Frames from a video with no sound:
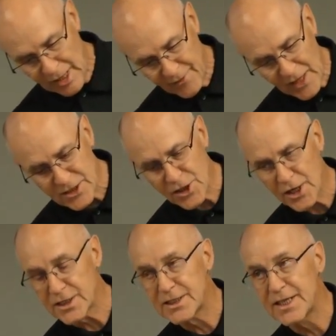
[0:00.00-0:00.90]
And that's not
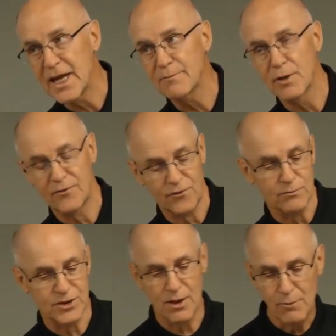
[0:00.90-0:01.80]
a statement
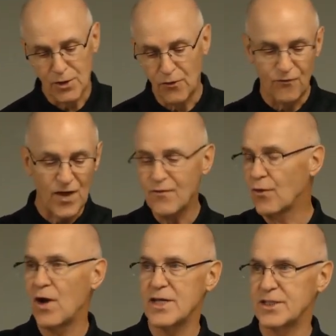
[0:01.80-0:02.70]
from someone who
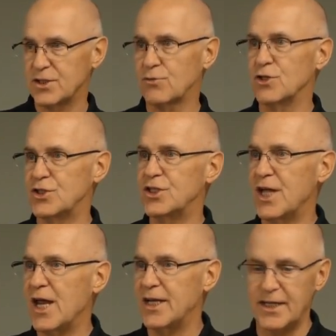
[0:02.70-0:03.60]
favorizes
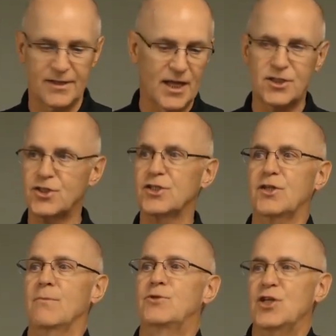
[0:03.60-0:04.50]
Christianity. That's just
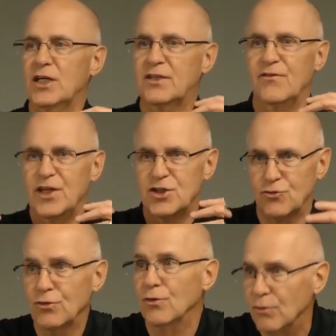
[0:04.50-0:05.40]
objectively
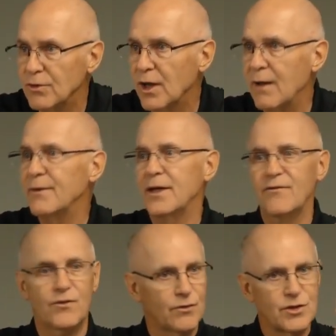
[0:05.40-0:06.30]
true. I mean,
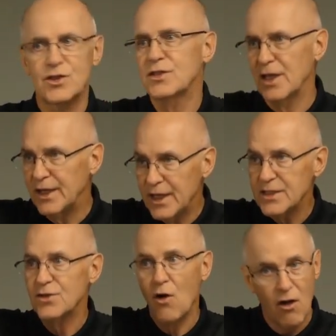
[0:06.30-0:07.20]
if you were just to
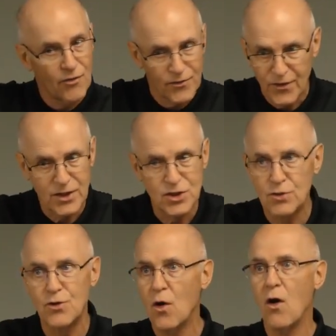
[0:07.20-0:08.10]
list all the things
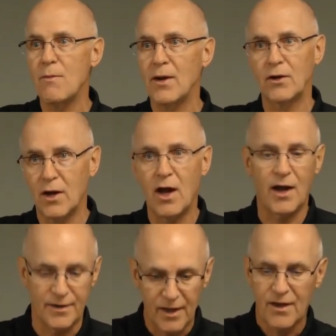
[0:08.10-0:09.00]
you know about
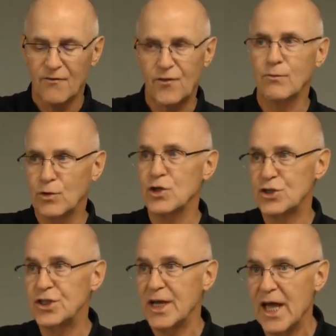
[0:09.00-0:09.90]
God from
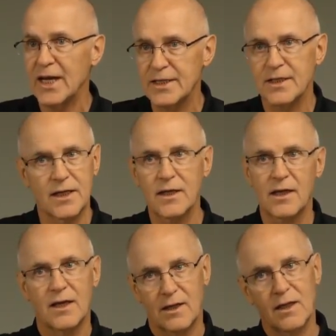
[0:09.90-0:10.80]
Christianity,
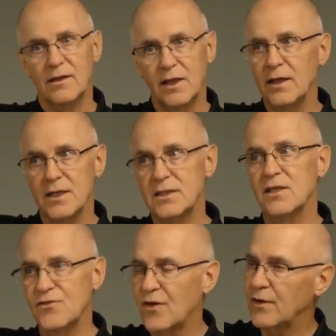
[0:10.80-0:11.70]
the list
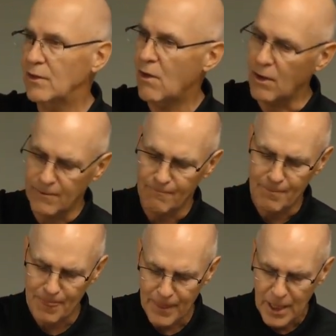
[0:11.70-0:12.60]
is very long.
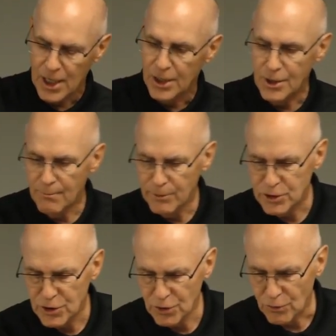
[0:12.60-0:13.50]
Number
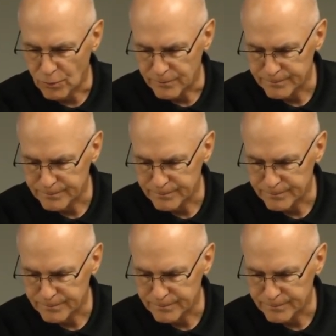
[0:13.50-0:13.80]
2,